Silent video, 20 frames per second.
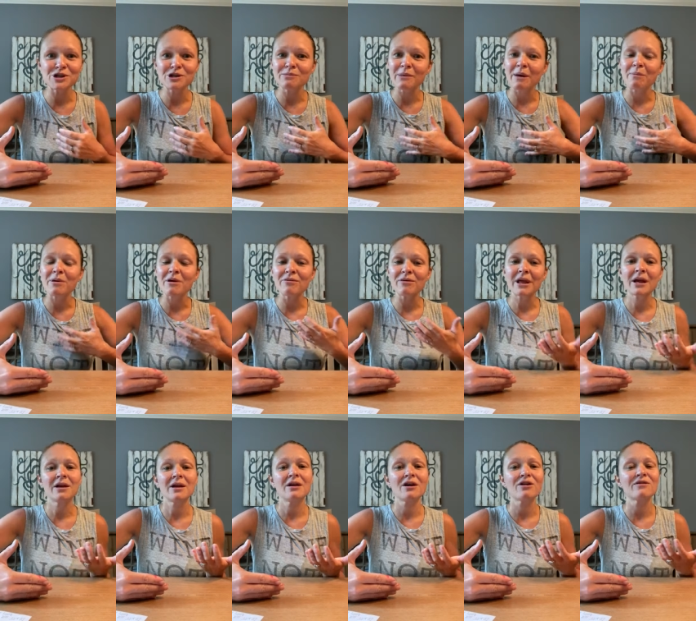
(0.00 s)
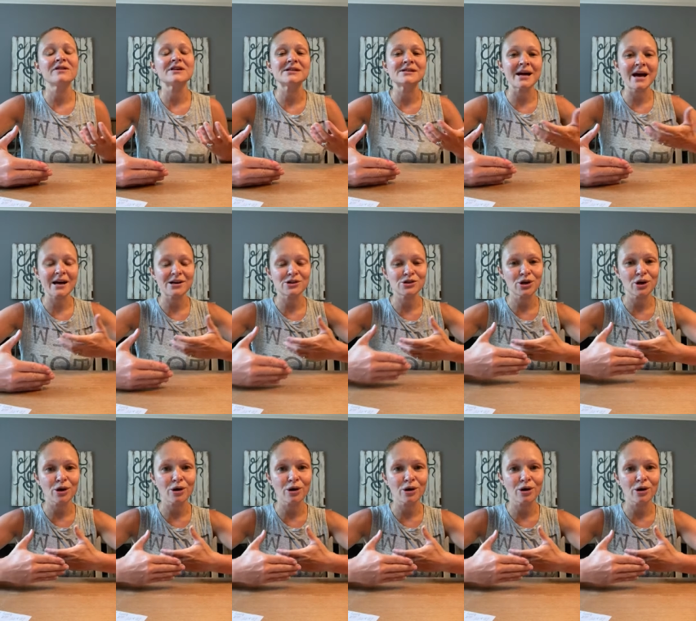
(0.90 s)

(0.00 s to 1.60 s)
you might be really nervous to actually